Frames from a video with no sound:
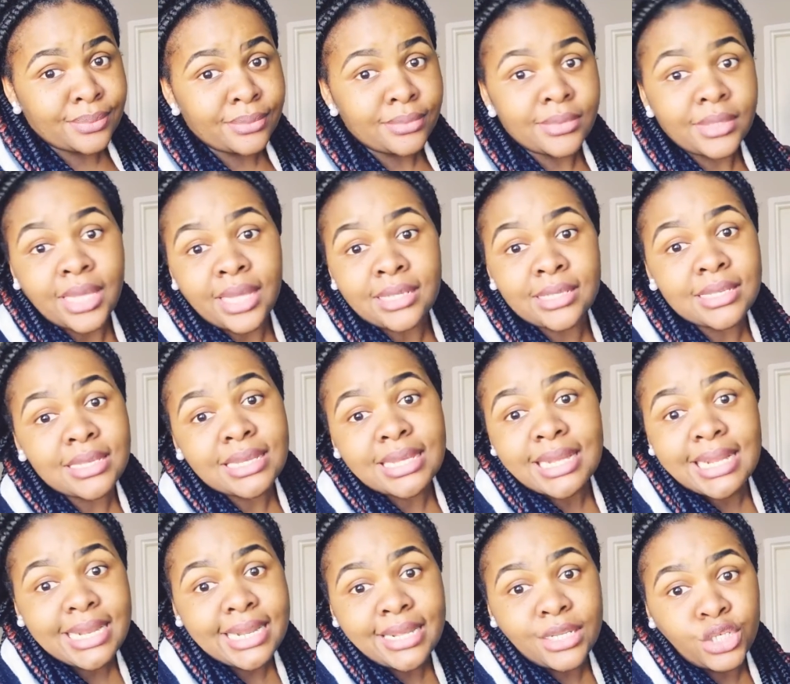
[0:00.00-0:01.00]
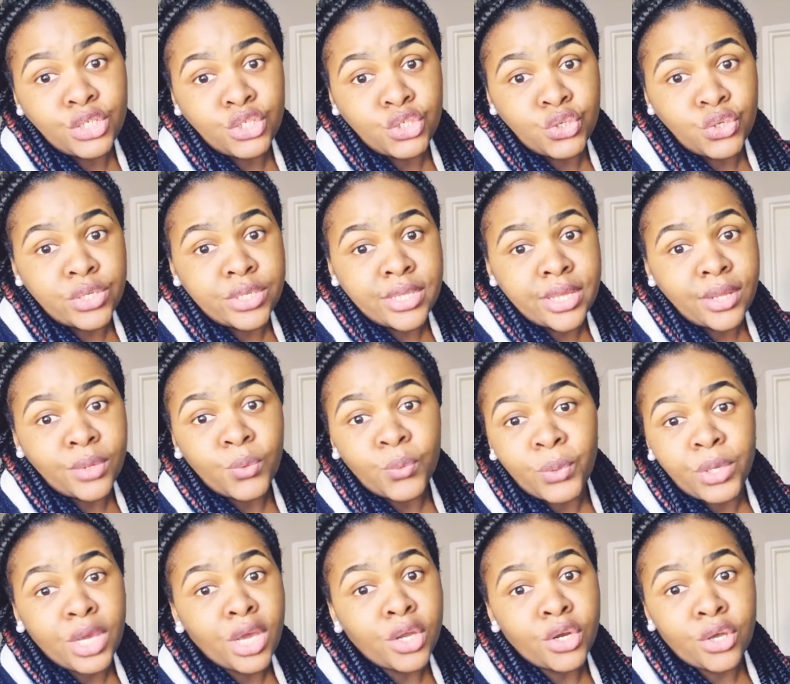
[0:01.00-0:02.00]
that clearly shows that
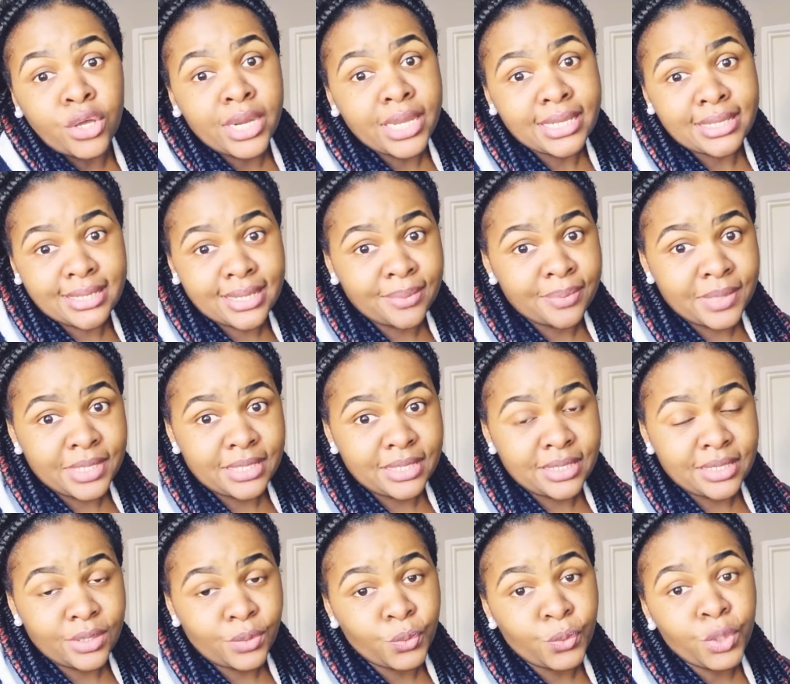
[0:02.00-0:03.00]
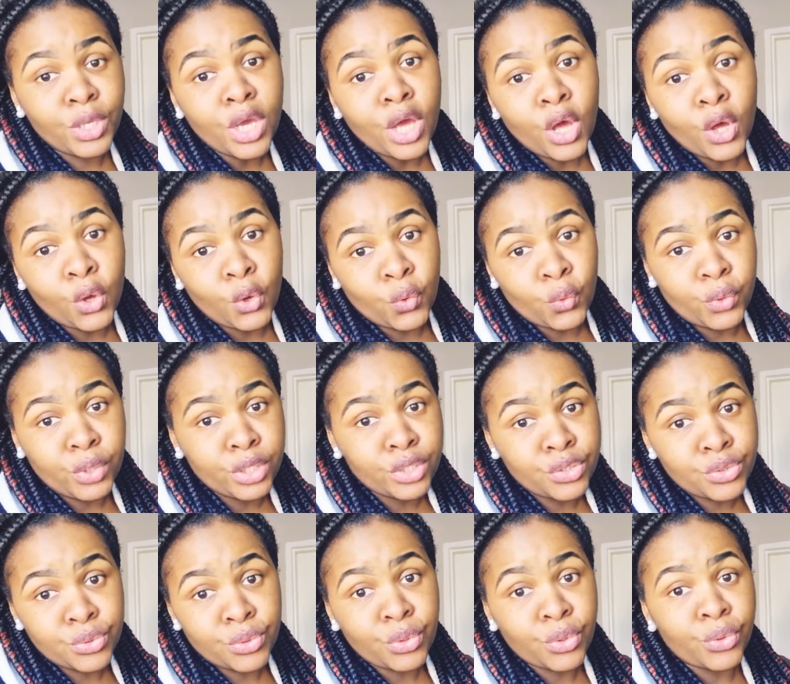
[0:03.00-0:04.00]
we are not exempted. We are going
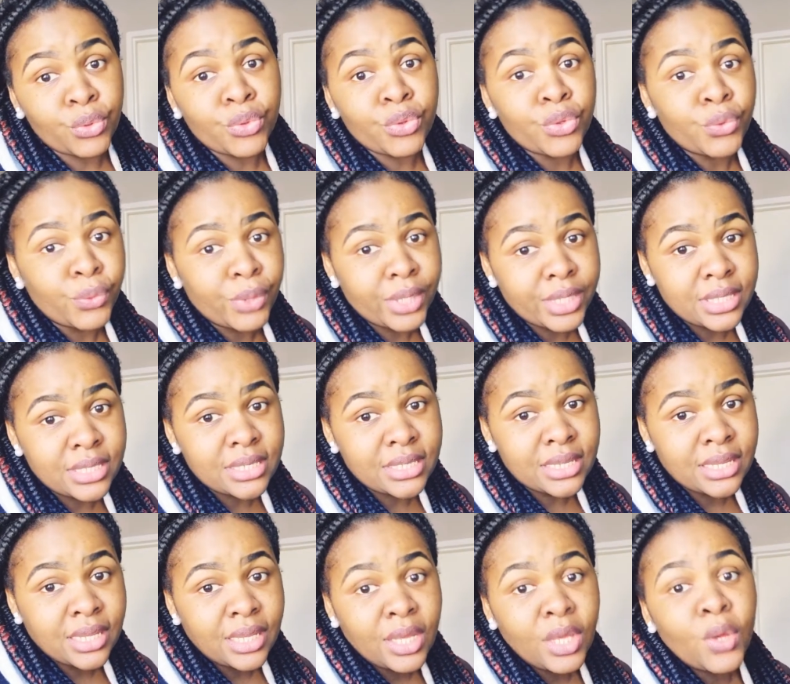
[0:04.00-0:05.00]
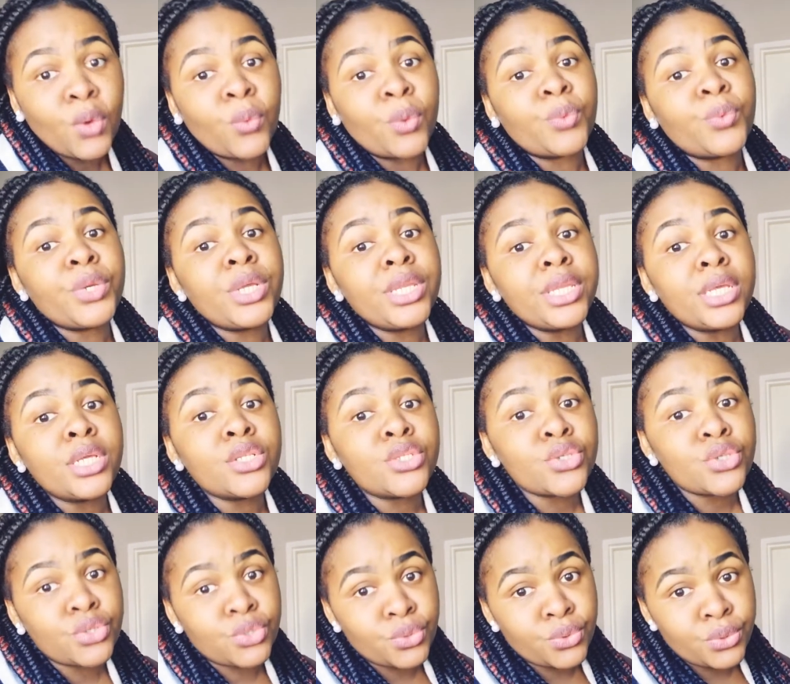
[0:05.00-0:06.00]
to go through it. What we need to
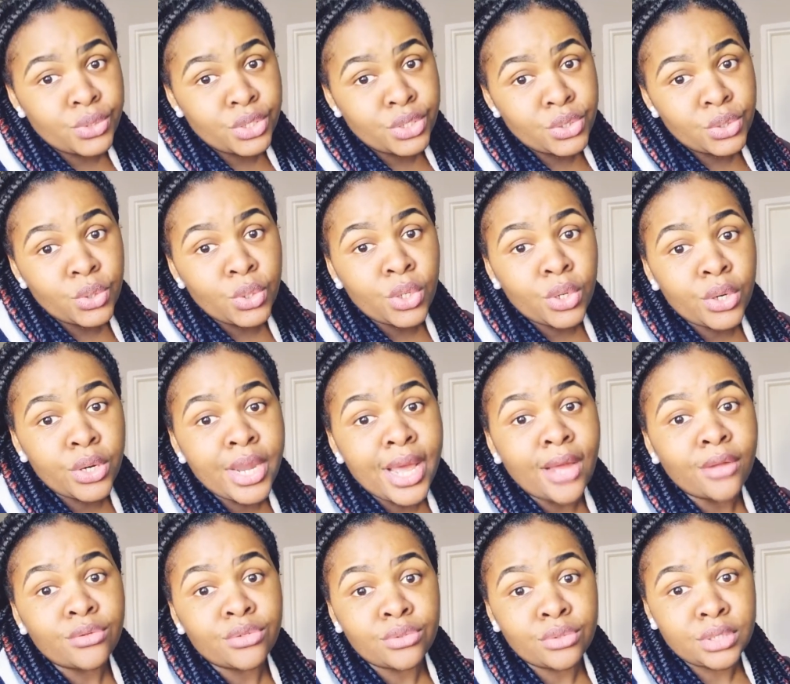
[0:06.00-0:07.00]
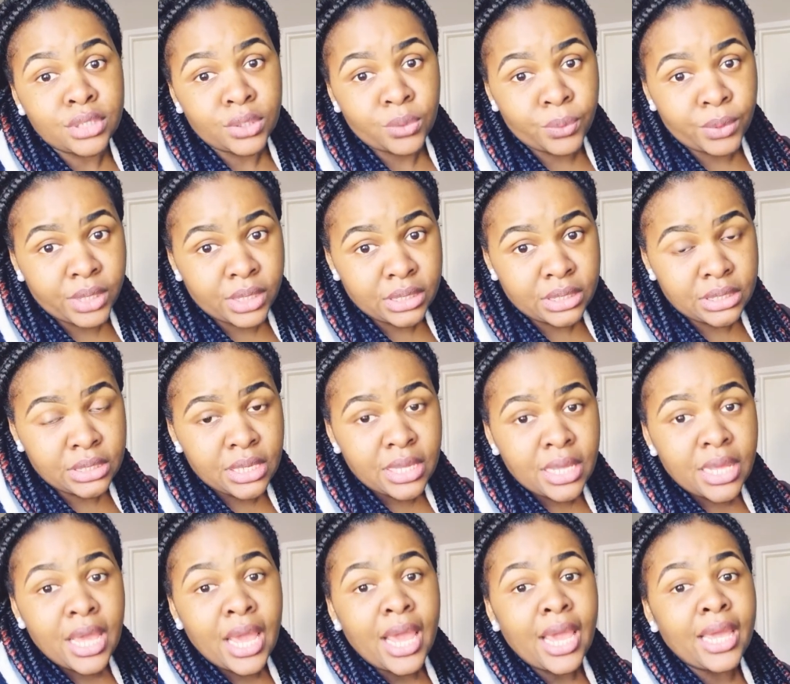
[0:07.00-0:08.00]
do is to learn how to deal with it
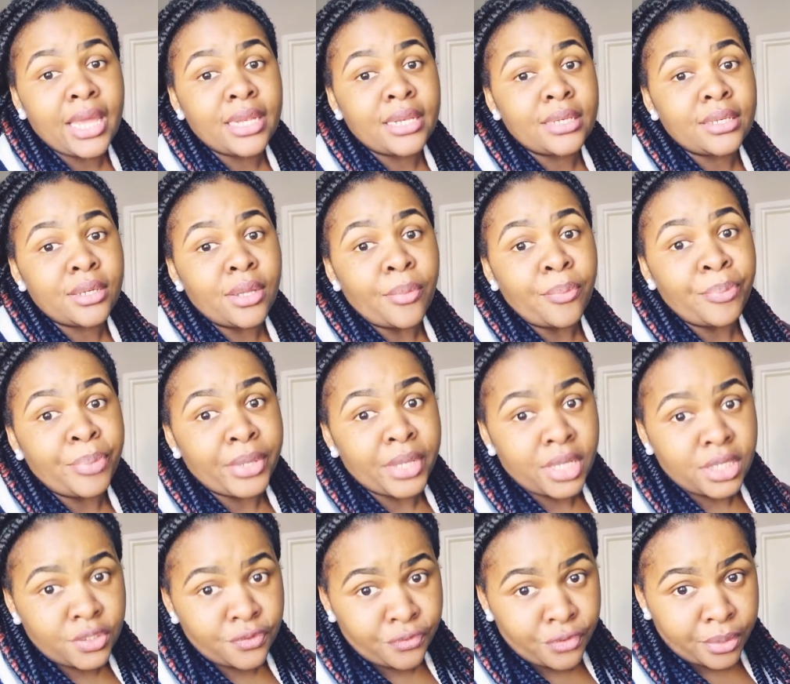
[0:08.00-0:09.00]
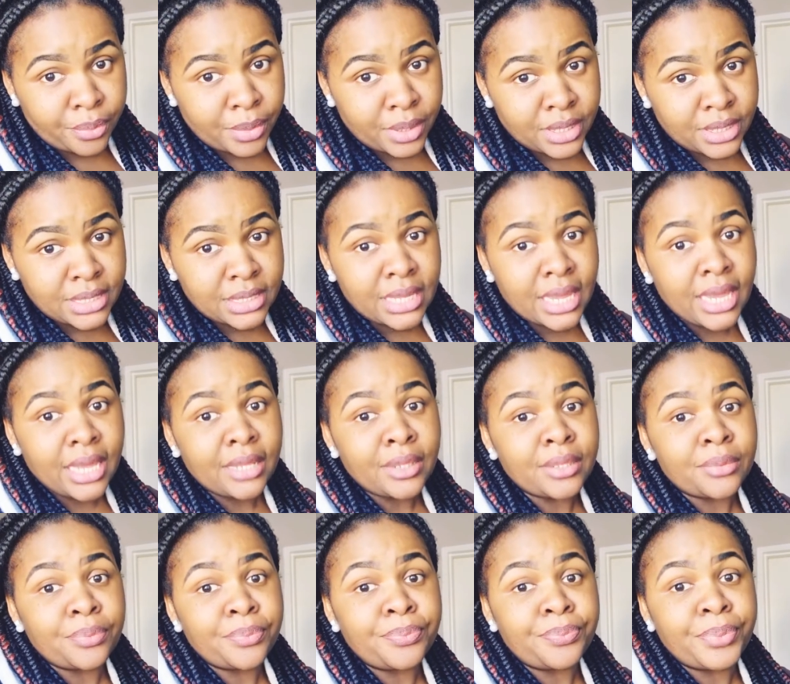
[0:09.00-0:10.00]
and build from it
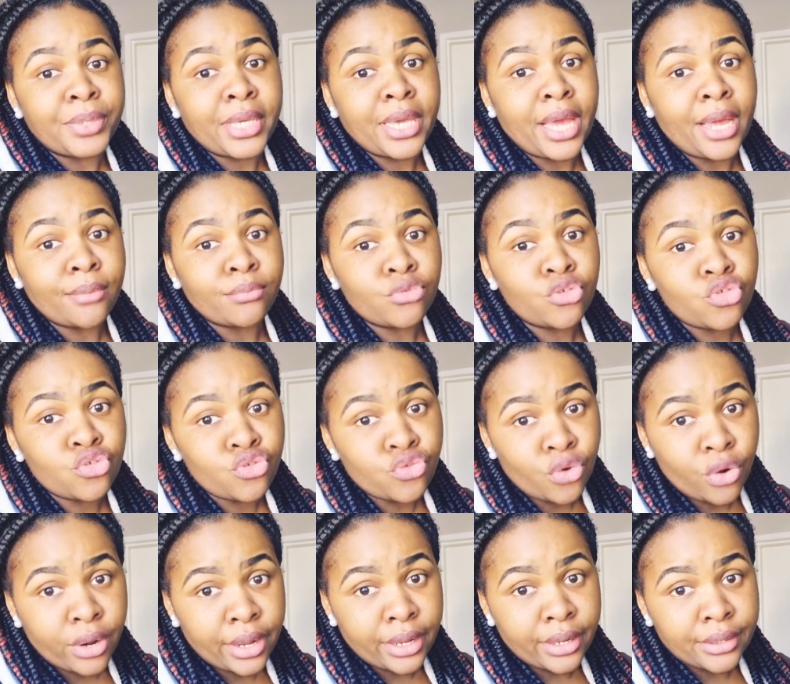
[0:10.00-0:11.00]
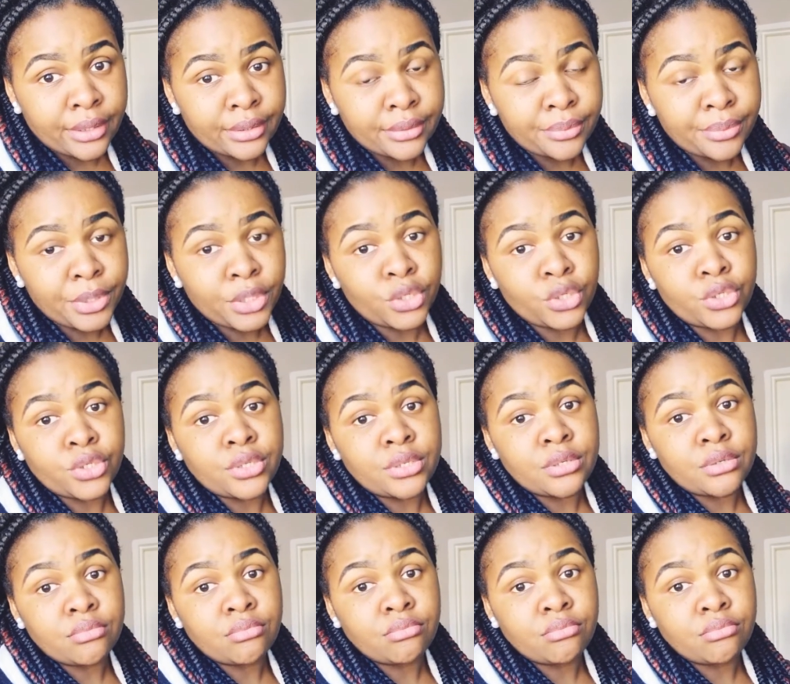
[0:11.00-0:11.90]
and become stronger, because